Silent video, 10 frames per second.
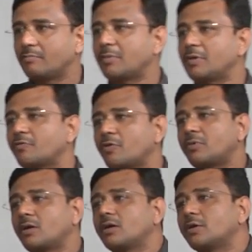maybe
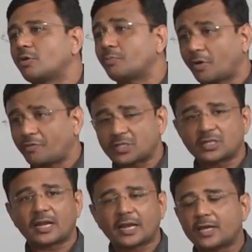from your
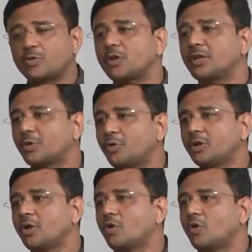professional RIA you can recruit,